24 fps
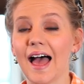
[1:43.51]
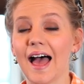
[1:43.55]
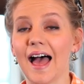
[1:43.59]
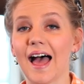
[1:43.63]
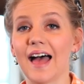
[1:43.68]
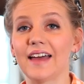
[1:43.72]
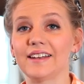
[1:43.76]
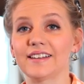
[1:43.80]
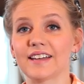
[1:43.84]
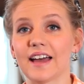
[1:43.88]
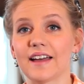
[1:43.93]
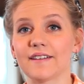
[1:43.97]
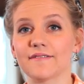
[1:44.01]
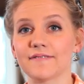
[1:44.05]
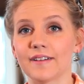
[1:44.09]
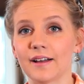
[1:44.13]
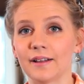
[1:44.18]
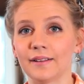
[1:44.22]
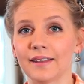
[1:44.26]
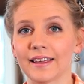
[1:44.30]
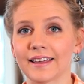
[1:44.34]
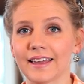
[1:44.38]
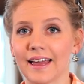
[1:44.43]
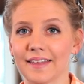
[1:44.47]
And I
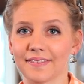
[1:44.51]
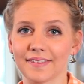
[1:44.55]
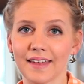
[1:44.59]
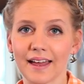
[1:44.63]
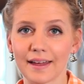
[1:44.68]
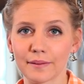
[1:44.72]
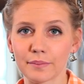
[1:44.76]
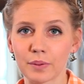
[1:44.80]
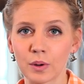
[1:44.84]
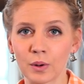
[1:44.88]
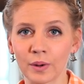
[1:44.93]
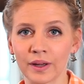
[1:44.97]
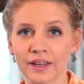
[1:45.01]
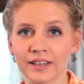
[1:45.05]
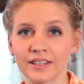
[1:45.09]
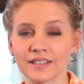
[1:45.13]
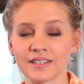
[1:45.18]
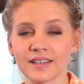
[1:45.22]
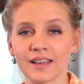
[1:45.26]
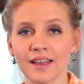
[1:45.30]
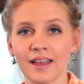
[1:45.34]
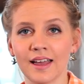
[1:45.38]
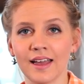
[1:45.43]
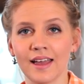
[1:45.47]
felt like at that
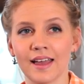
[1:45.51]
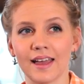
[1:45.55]
point,